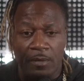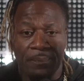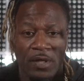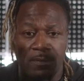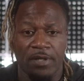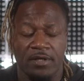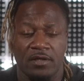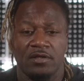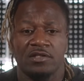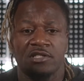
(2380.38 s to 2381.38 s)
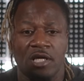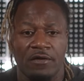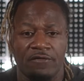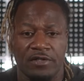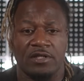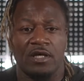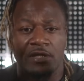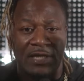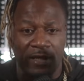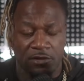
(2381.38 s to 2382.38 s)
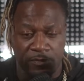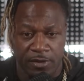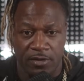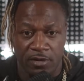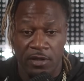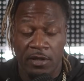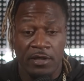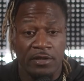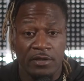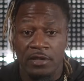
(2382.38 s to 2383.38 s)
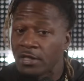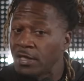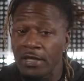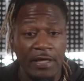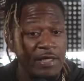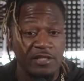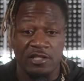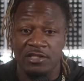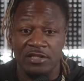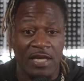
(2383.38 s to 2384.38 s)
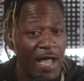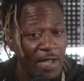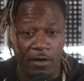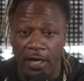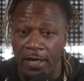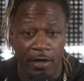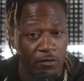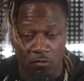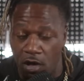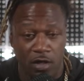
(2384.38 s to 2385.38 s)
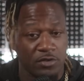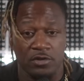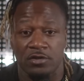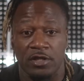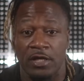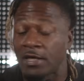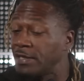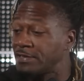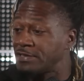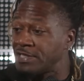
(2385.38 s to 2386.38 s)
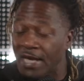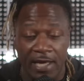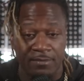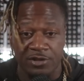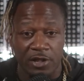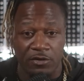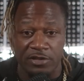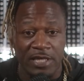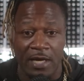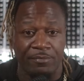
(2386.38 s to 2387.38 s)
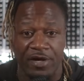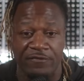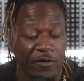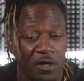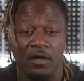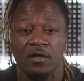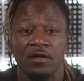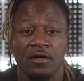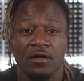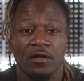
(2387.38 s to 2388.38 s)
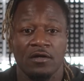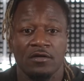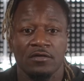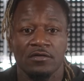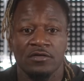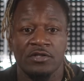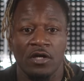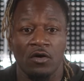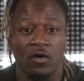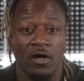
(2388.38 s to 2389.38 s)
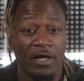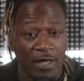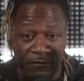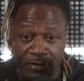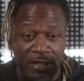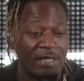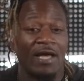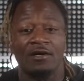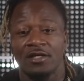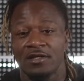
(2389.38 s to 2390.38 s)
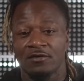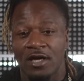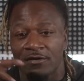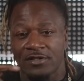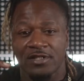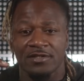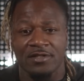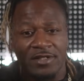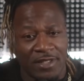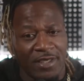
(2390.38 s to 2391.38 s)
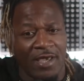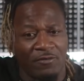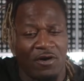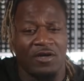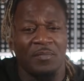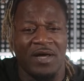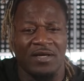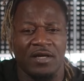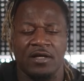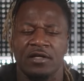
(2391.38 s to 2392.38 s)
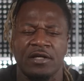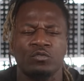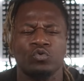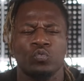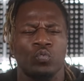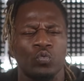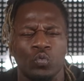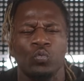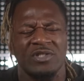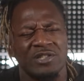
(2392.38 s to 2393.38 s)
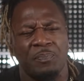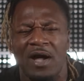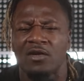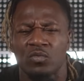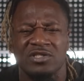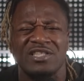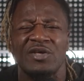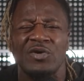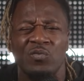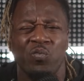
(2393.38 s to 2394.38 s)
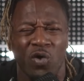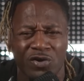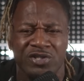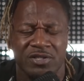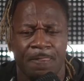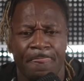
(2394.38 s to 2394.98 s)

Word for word: Public service announcement. He is not Aaron Rodgers, and he damn sure is not Brett Favre. So everything y'all did on the offseason to kick A Rod up out of that, it was this probably was the worst